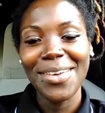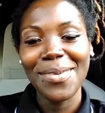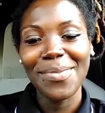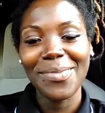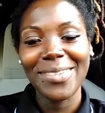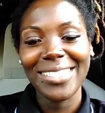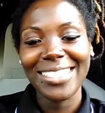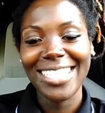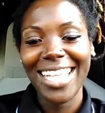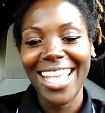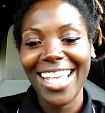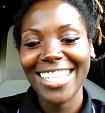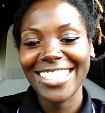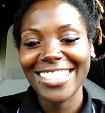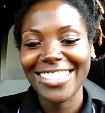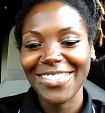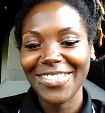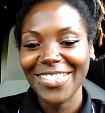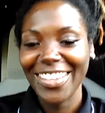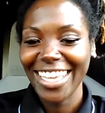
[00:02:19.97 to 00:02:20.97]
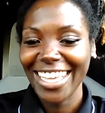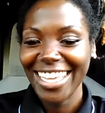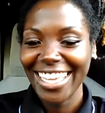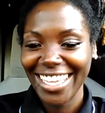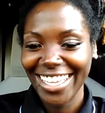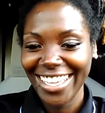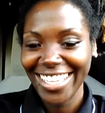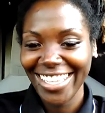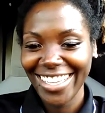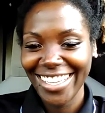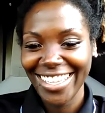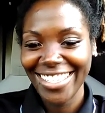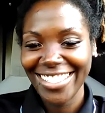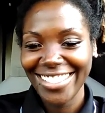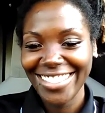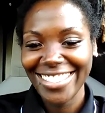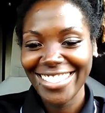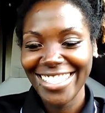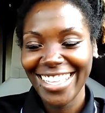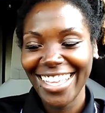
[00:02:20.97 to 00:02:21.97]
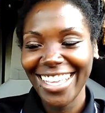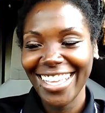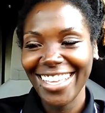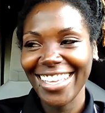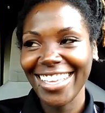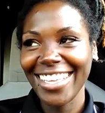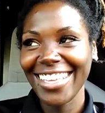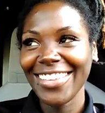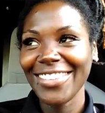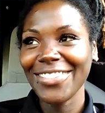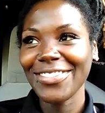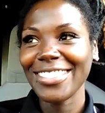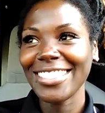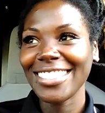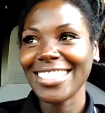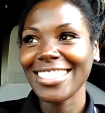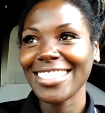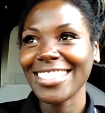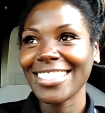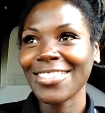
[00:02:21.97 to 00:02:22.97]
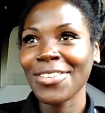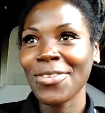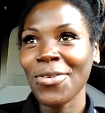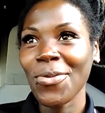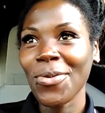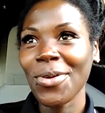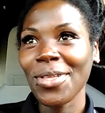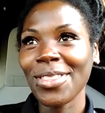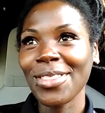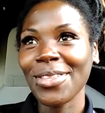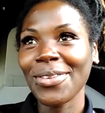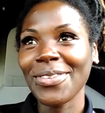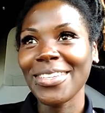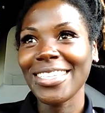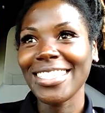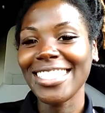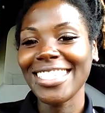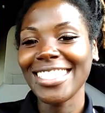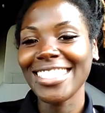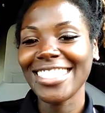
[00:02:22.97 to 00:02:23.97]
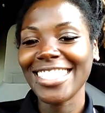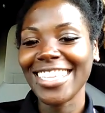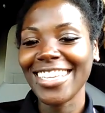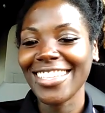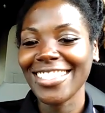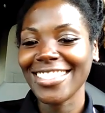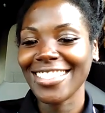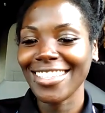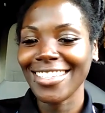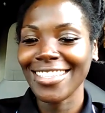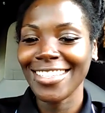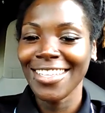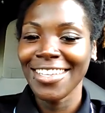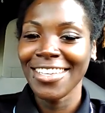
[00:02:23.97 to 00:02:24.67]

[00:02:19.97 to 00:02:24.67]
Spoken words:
massaging my hands, and he was just going through the details of